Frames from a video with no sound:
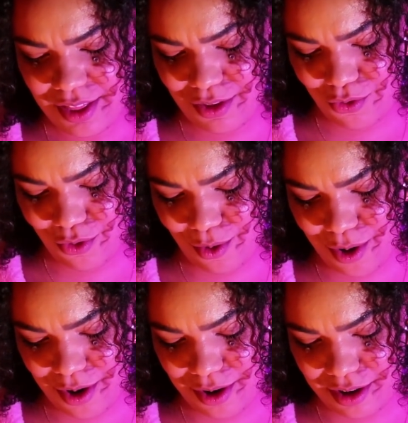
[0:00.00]
The
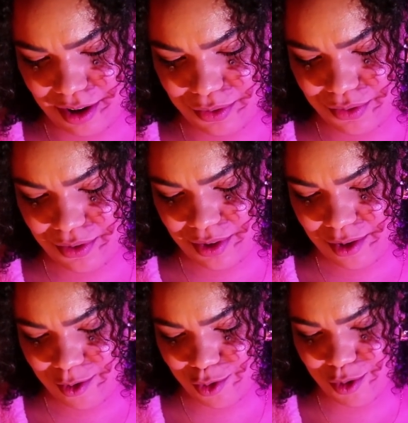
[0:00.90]
Four of
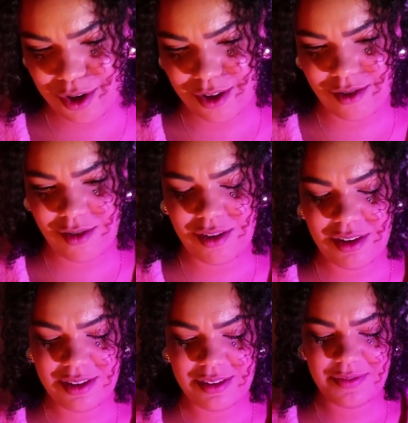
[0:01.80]
Swords.
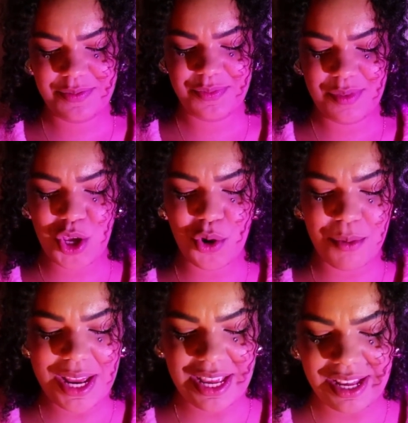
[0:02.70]
You're
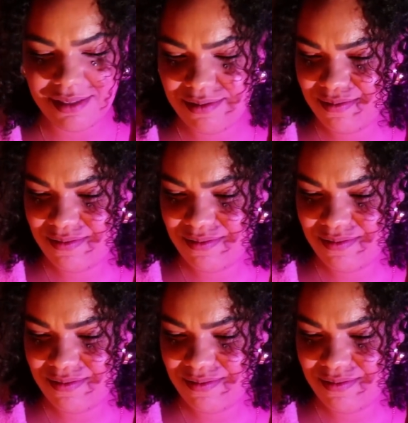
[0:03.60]
ready.